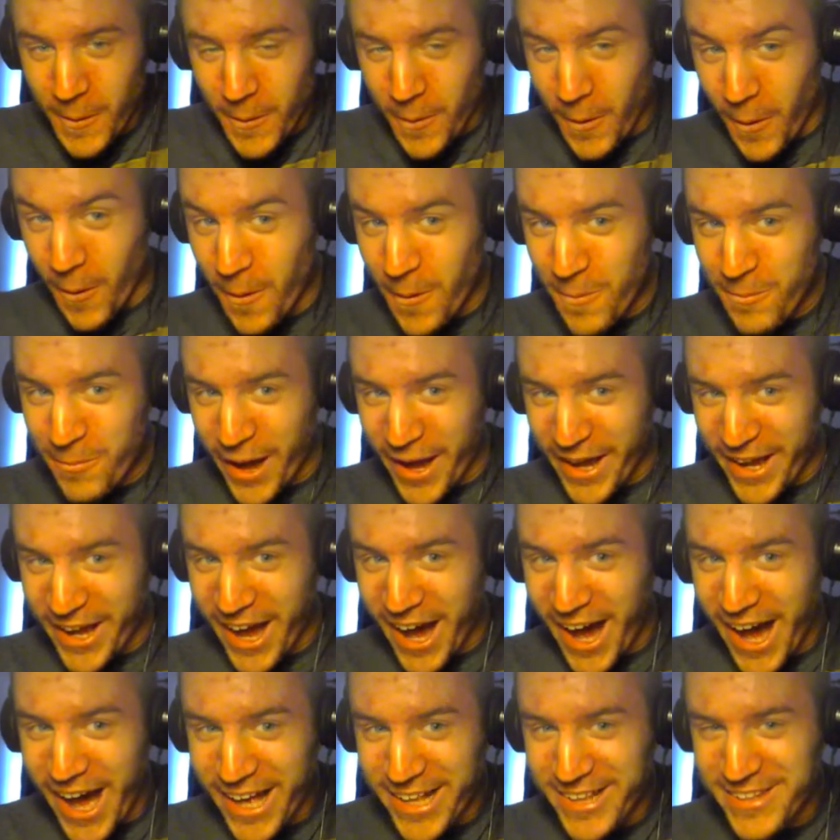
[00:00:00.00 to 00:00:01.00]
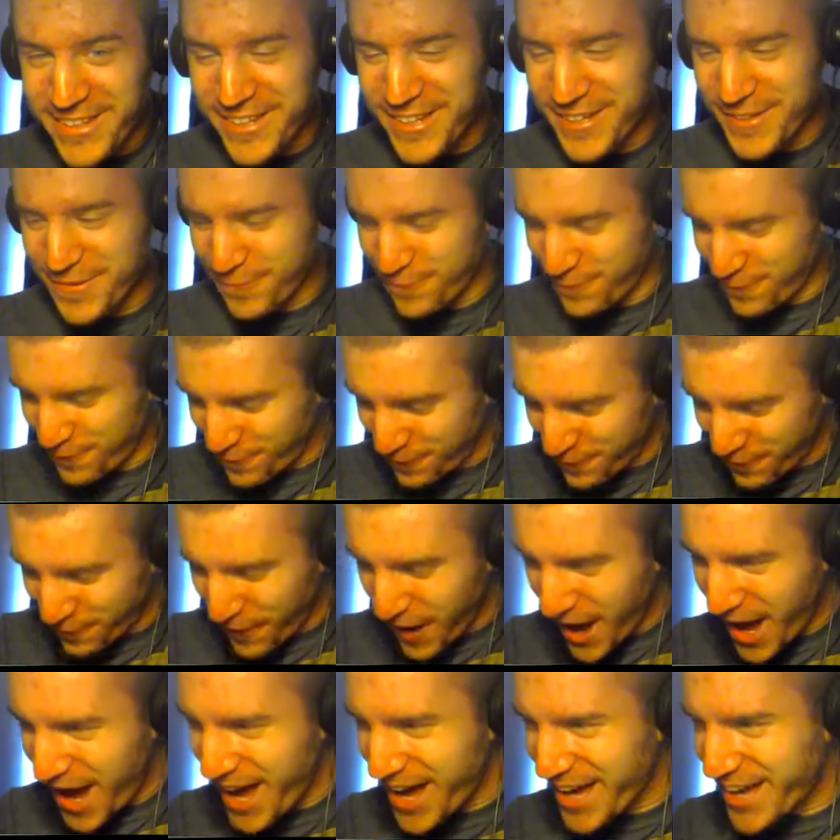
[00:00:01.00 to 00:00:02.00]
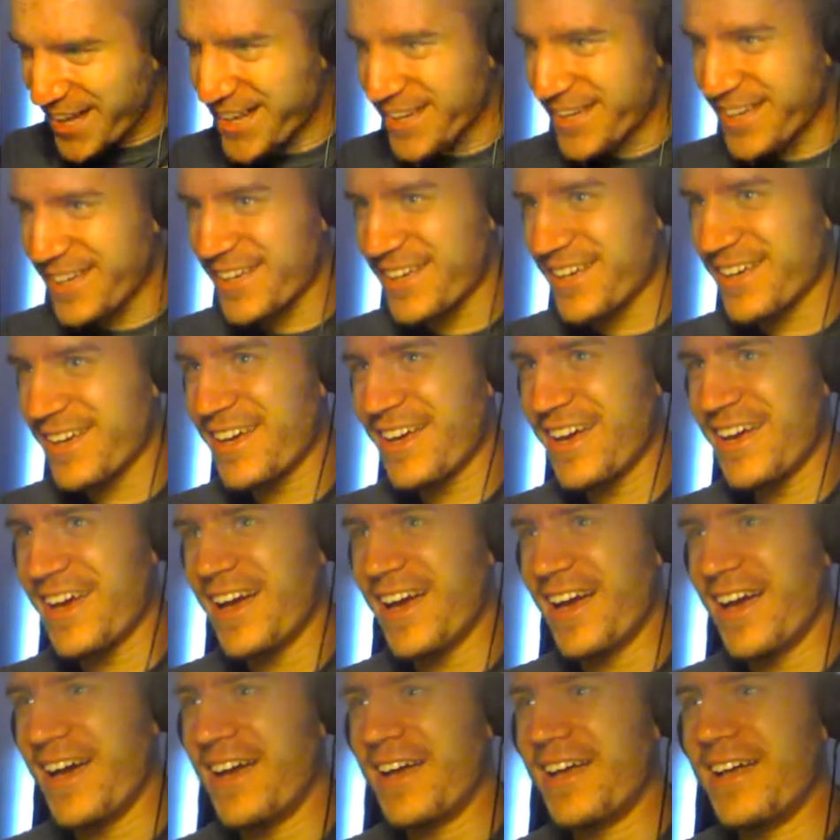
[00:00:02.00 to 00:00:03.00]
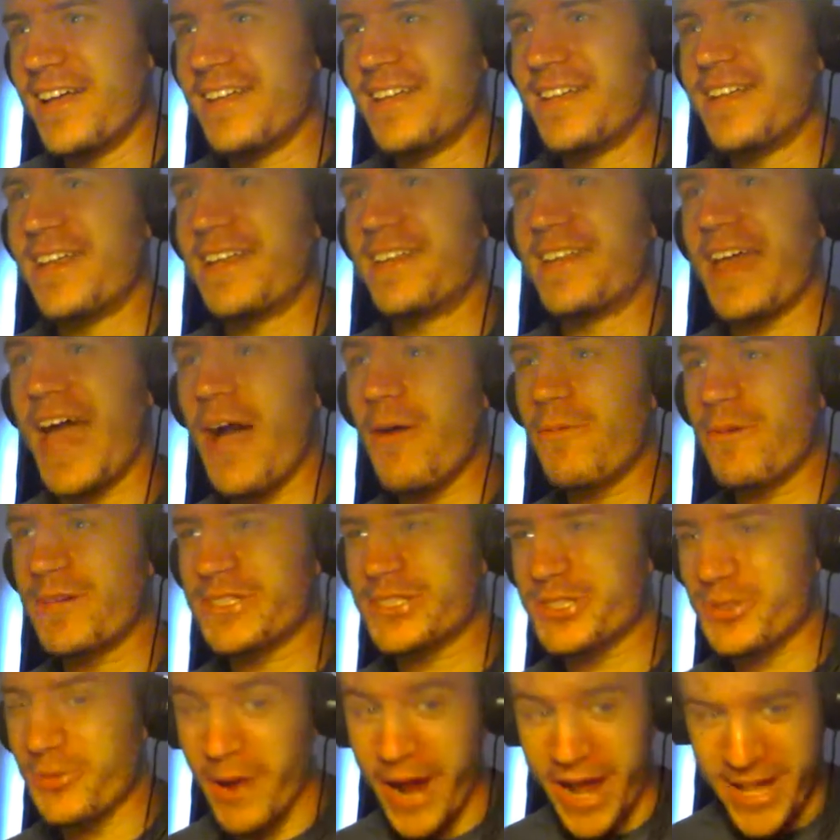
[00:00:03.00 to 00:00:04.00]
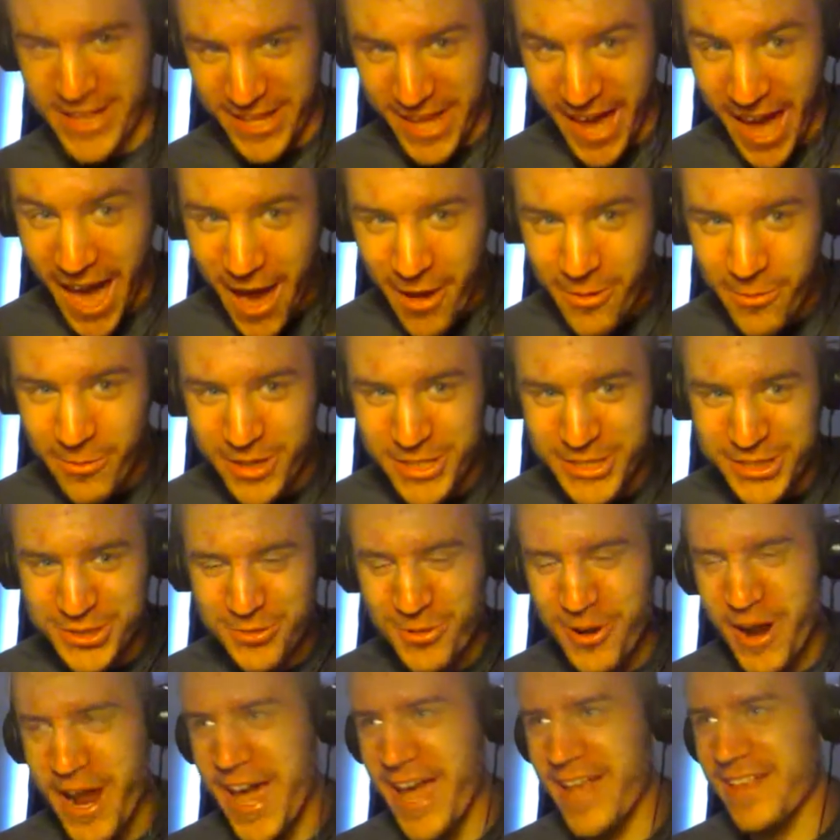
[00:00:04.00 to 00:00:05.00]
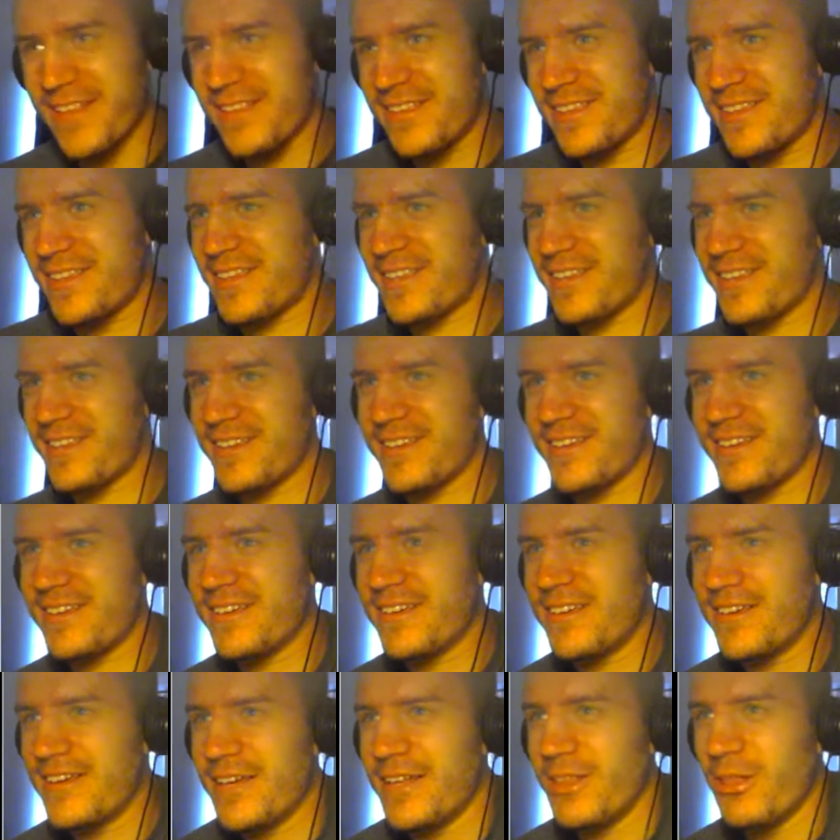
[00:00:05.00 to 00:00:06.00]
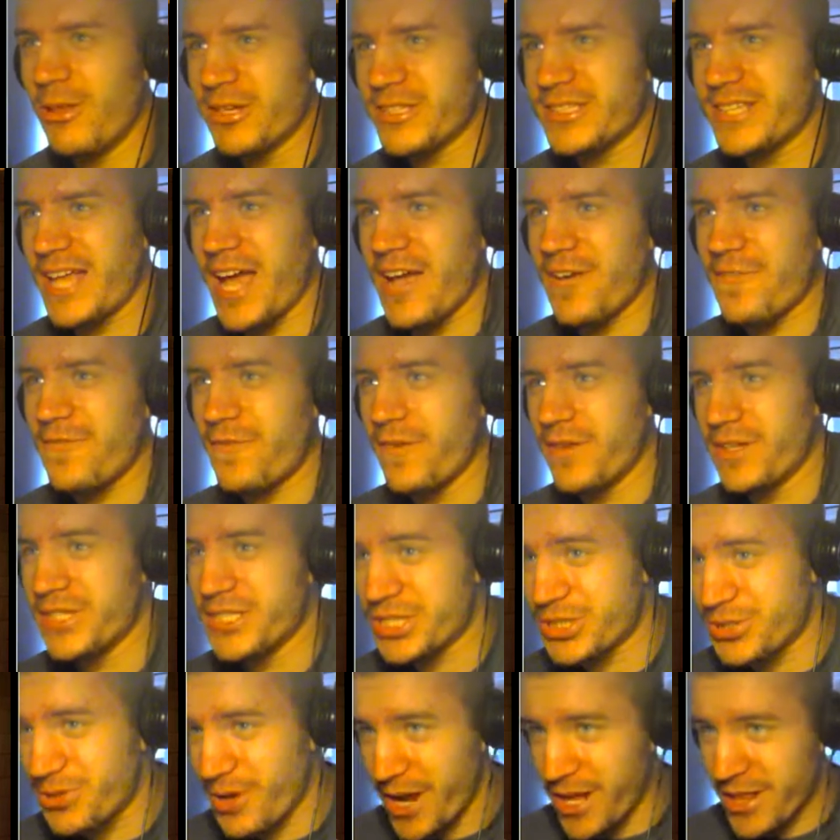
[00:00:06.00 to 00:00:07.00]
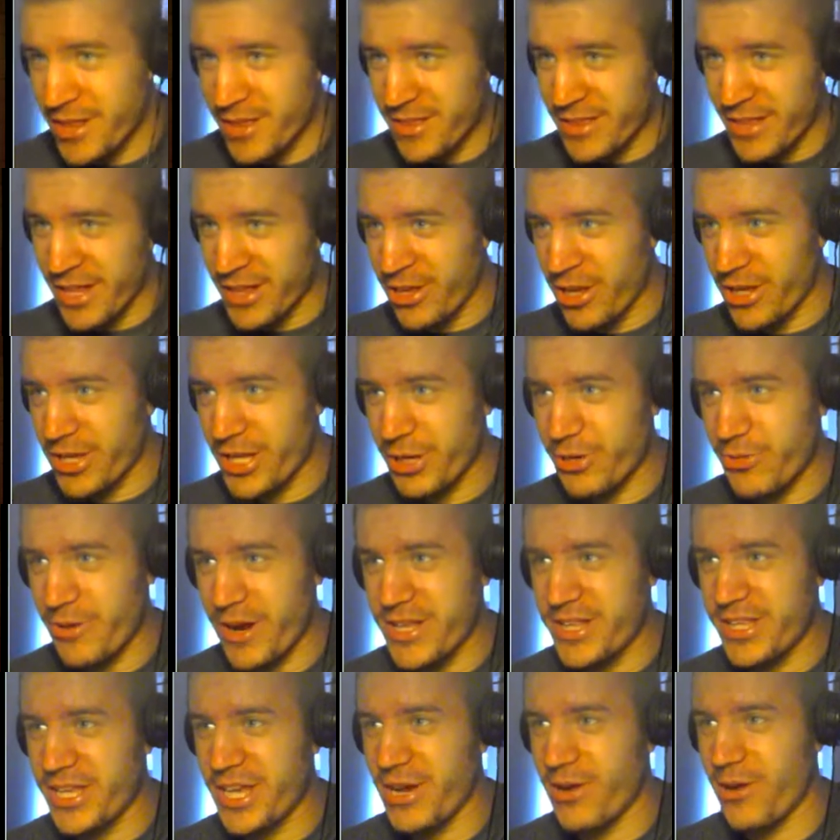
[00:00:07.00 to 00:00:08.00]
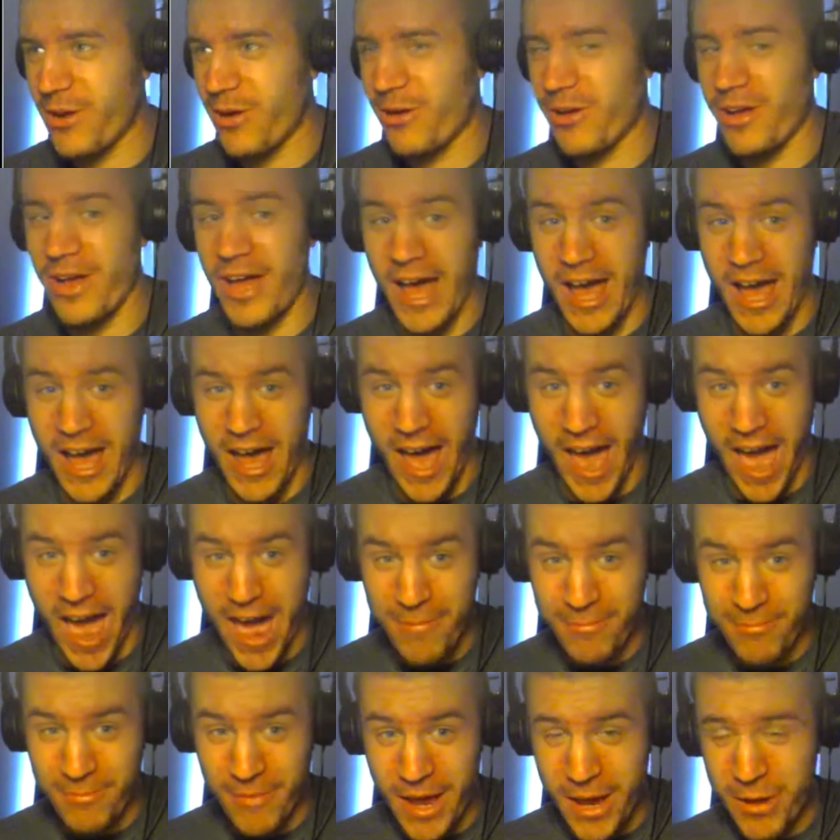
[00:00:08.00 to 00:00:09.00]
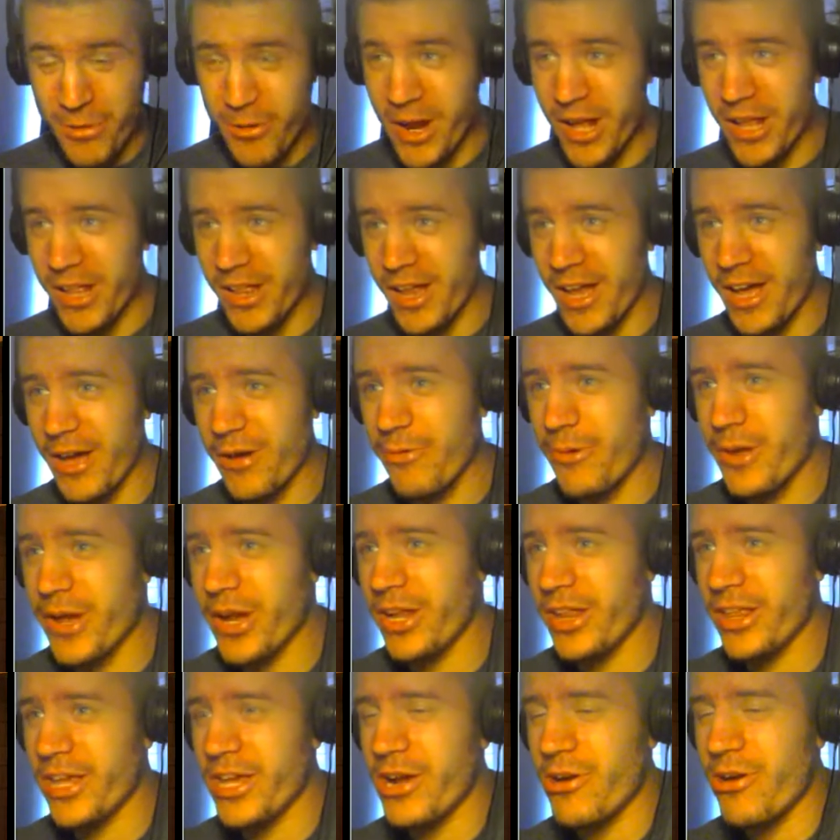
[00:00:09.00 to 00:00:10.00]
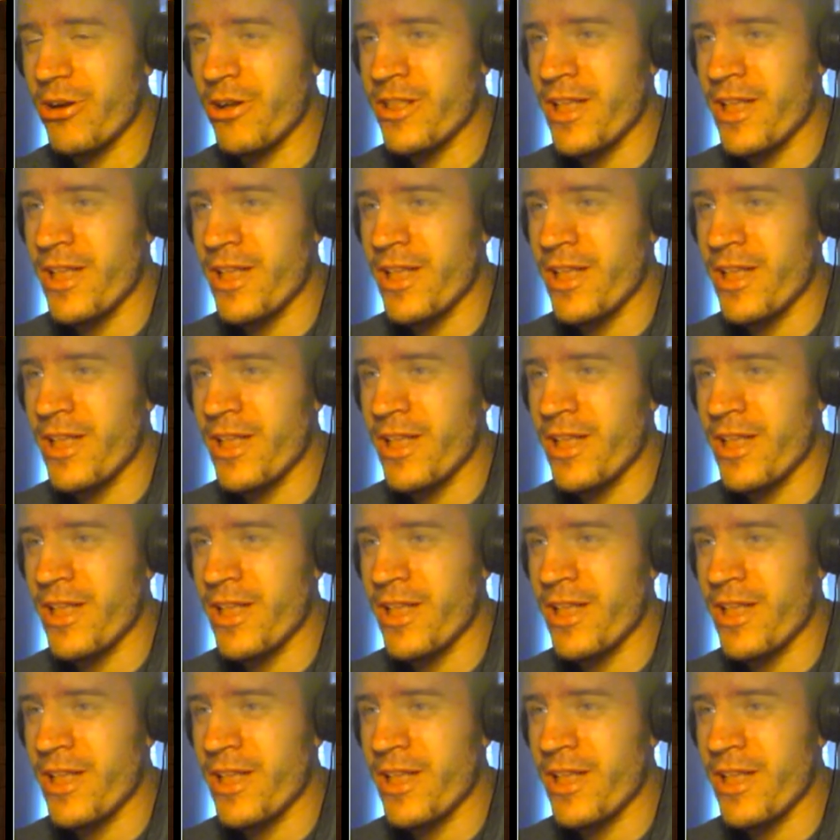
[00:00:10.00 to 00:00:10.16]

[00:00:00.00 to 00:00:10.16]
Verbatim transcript: Oh my god. Fuck. That was great. Yeah, it was great. Looks like Phil's trained another great hero. Uh, am I real a real hero